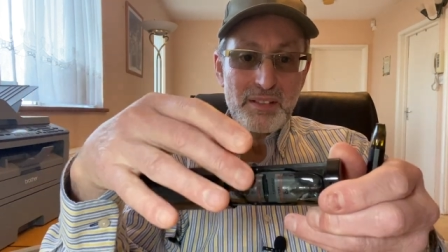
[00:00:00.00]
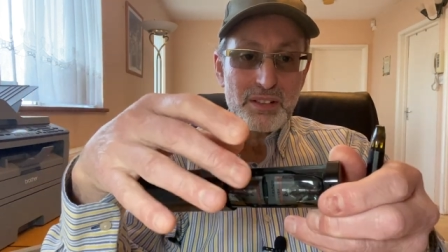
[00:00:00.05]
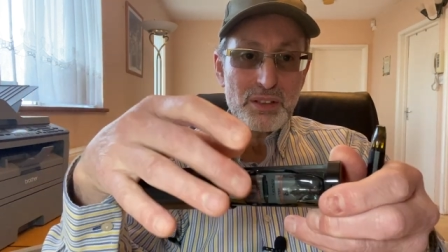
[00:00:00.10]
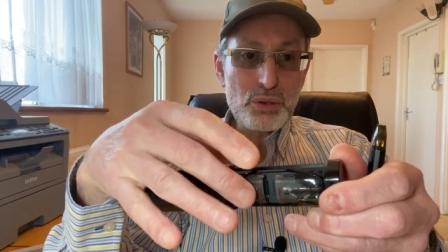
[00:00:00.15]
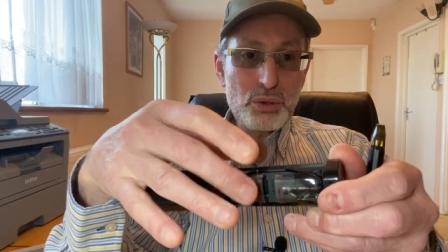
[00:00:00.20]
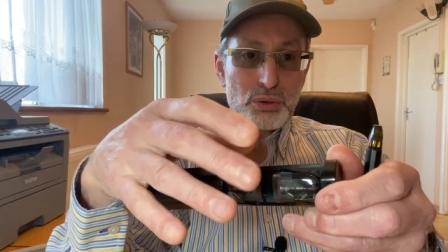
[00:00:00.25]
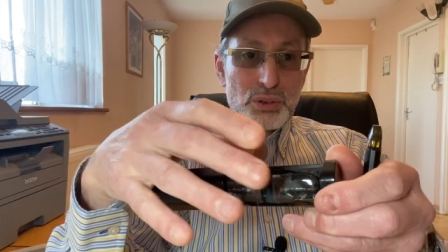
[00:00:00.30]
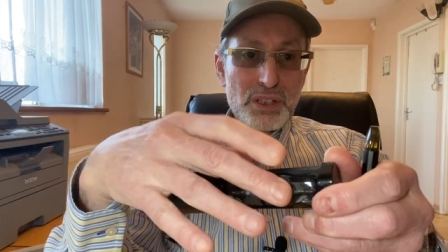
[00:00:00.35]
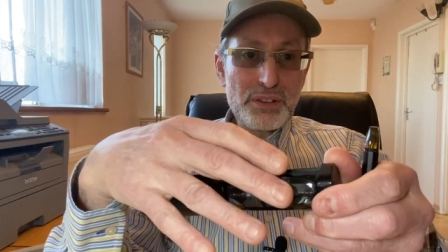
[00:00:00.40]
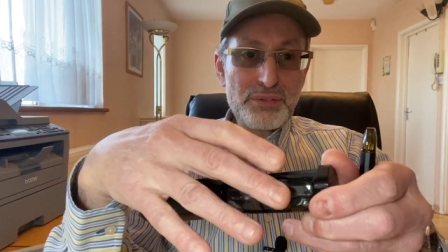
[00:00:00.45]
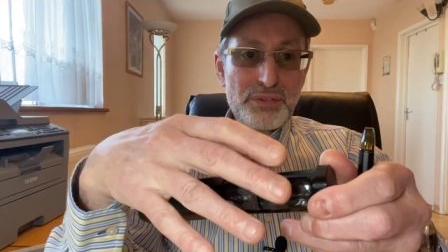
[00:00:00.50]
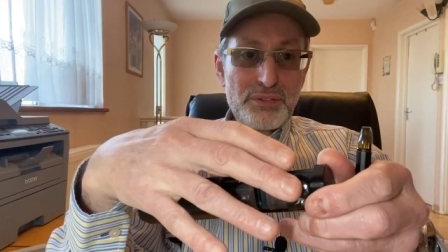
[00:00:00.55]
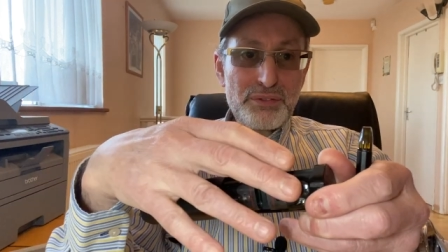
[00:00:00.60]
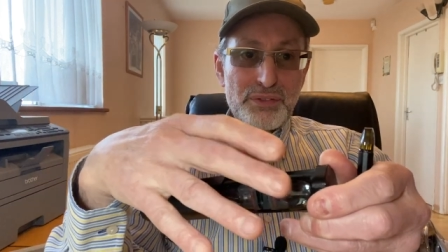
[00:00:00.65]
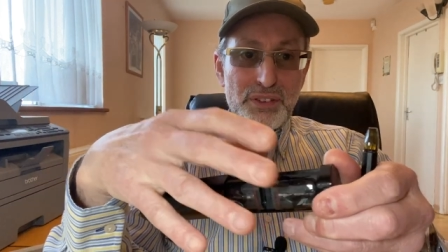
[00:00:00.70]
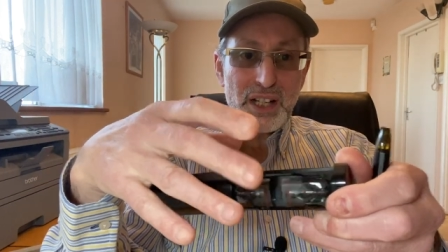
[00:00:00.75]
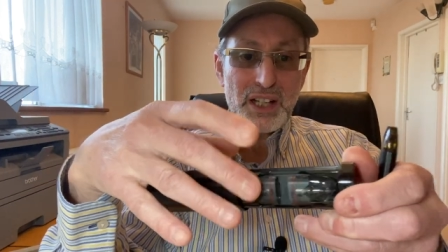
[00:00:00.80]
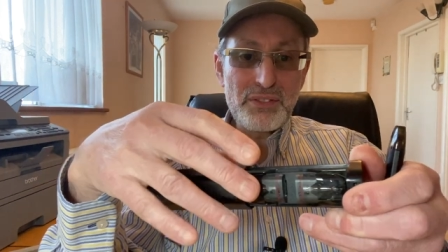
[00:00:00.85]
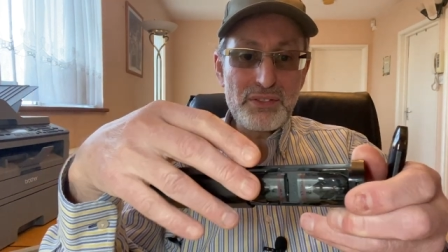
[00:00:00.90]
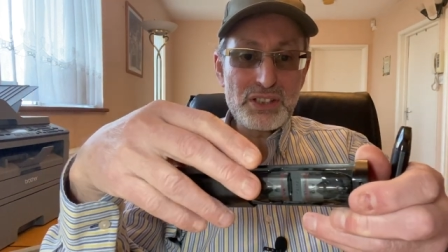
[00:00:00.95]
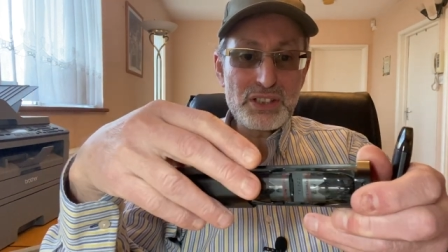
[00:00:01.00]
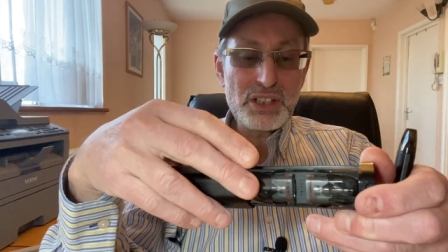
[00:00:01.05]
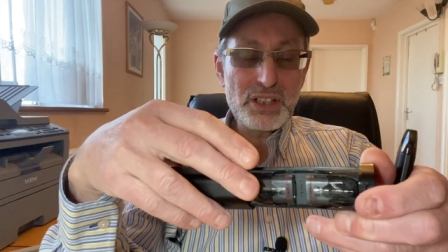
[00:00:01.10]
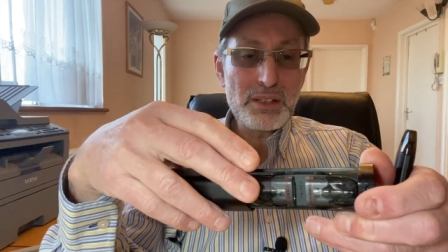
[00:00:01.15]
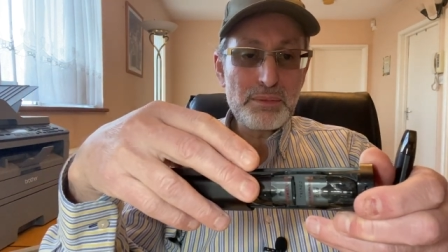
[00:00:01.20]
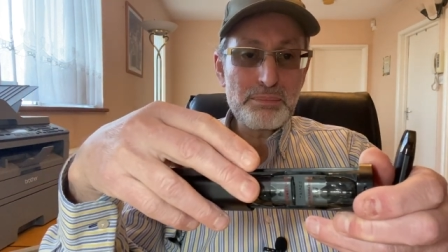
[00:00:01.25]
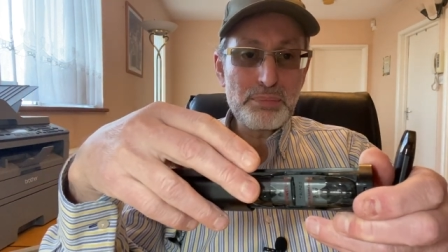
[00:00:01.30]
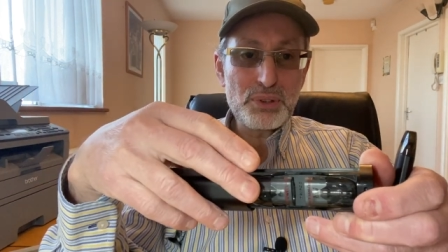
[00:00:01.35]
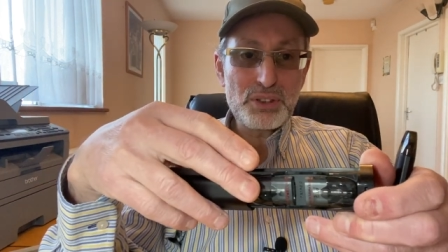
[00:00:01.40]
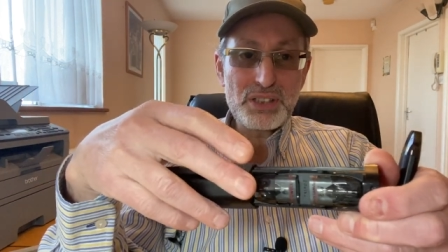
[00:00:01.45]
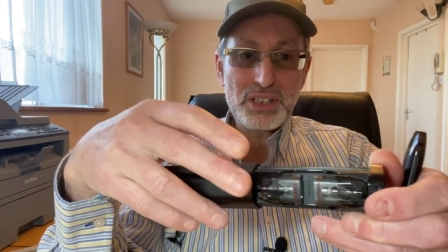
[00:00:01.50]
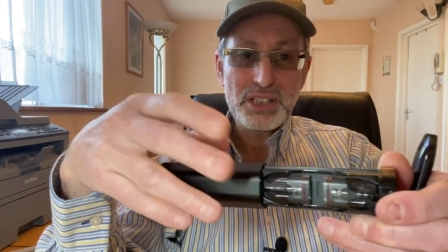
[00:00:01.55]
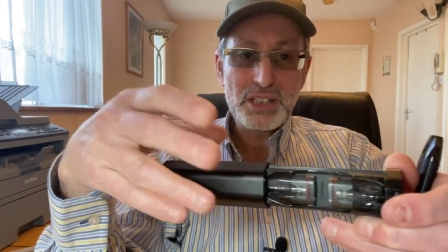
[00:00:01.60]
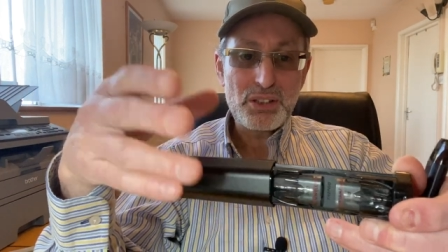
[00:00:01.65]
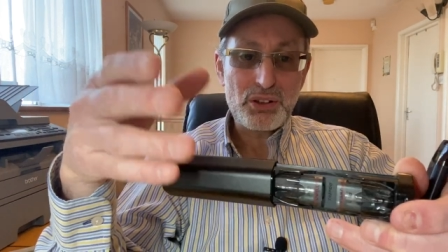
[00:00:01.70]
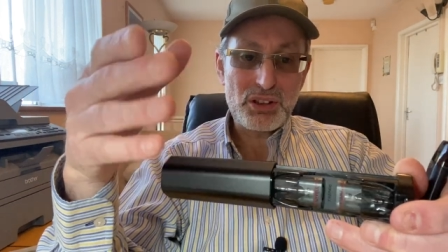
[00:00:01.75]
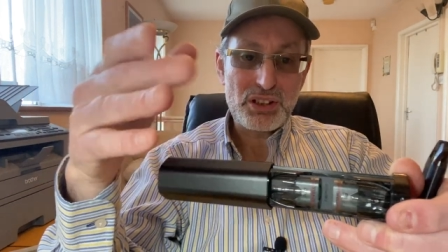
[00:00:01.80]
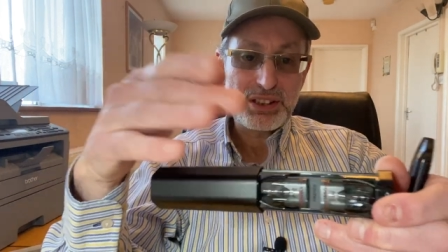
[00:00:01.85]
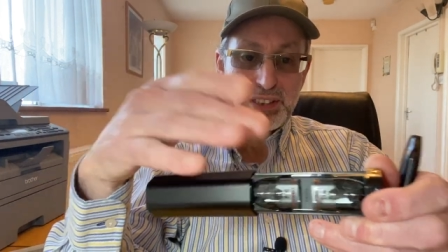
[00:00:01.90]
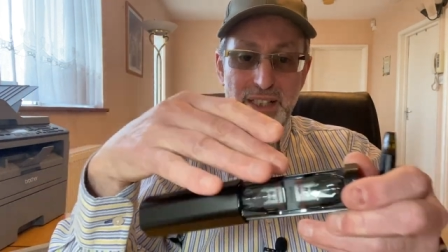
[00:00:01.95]
Two different flavors you can put in,
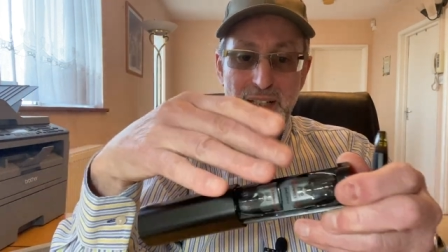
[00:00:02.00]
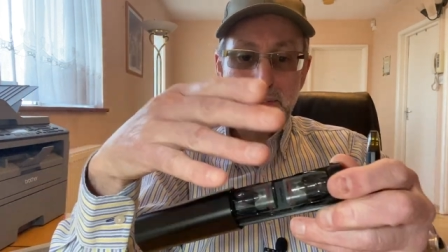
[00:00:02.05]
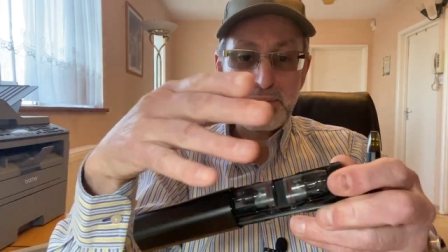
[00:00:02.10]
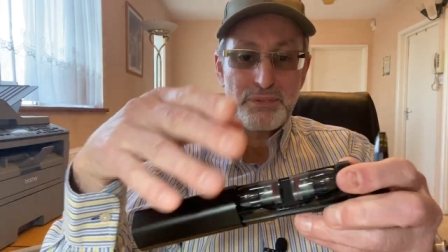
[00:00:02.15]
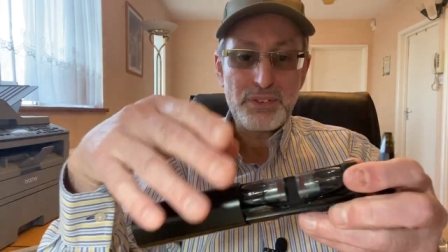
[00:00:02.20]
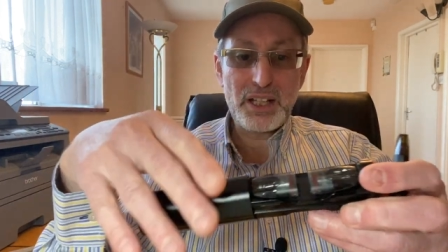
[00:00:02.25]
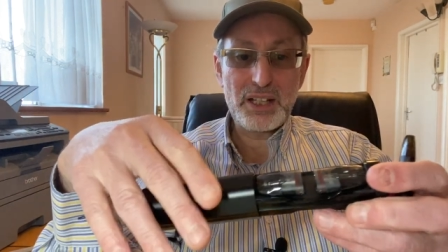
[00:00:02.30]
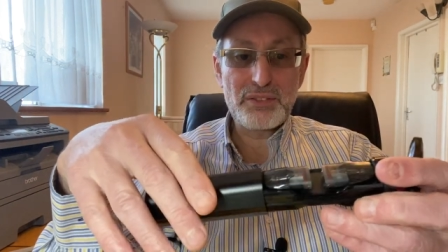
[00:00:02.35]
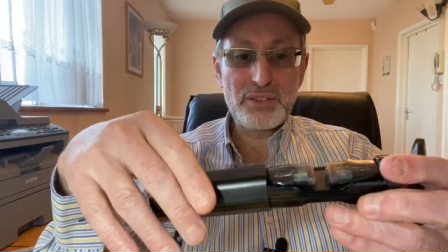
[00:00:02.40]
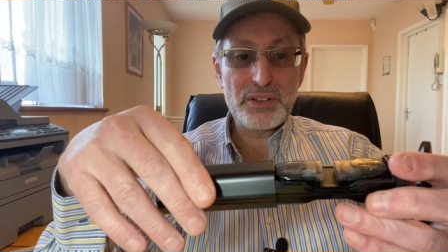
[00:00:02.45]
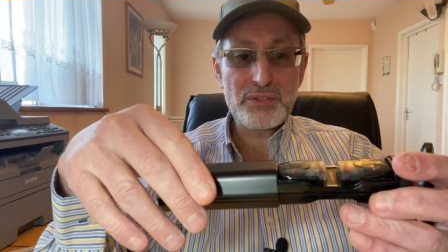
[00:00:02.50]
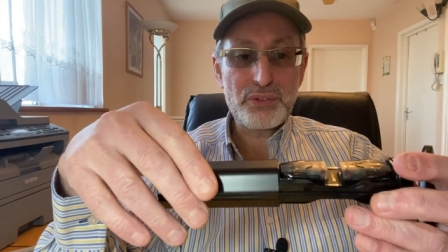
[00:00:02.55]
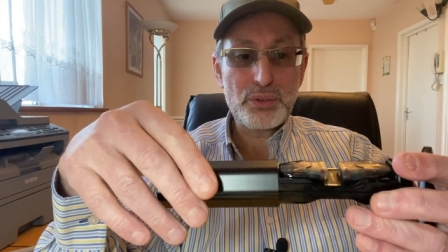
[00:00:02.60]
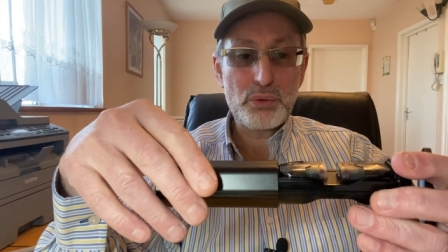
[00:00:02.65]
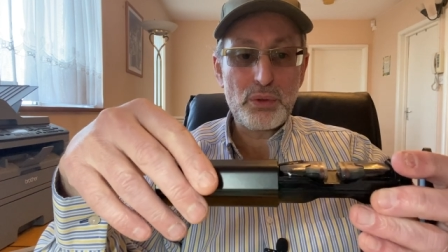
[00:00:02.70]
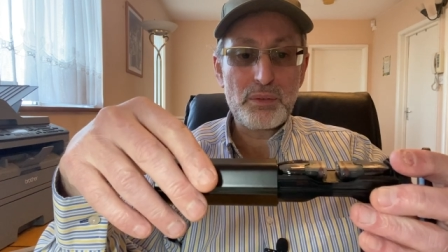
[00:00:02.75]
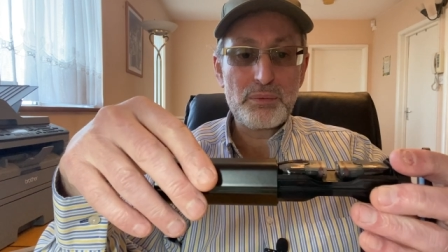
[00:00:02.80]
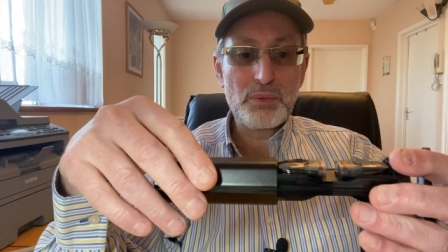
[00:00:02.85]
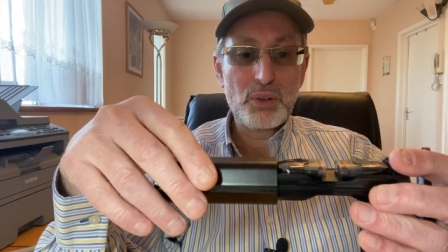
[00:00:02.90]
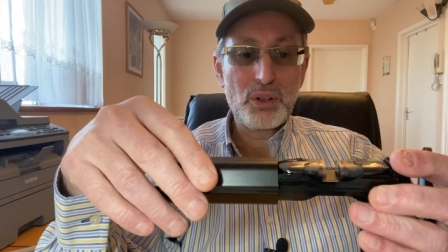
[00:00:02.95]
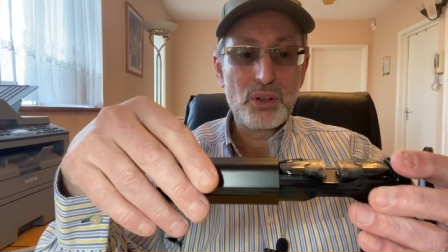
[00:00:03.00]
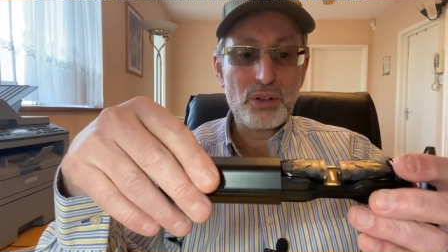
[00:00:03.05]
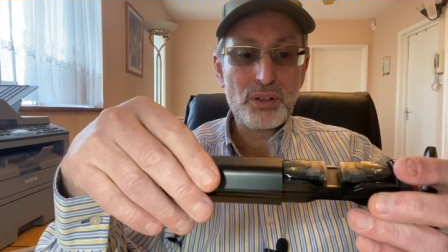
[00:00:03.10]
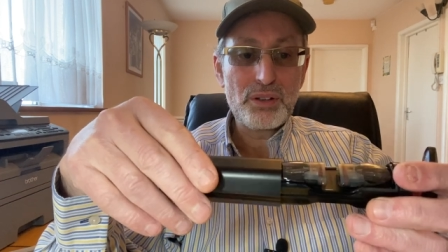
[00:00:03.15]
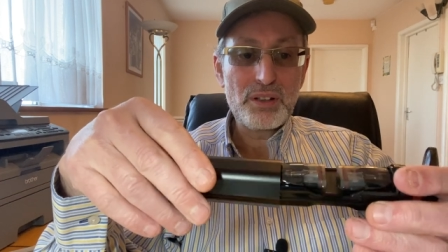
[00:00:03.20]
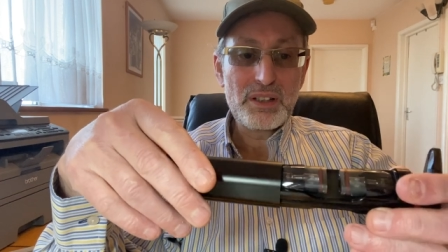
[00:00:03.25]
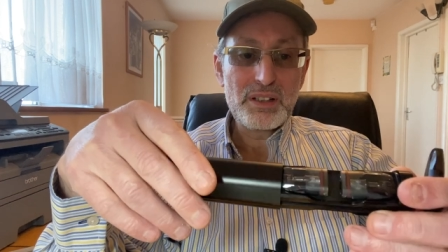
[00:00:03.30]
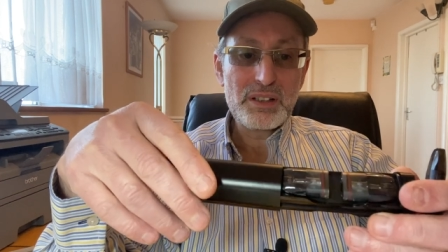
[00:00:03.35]
or the same flavor if you want more.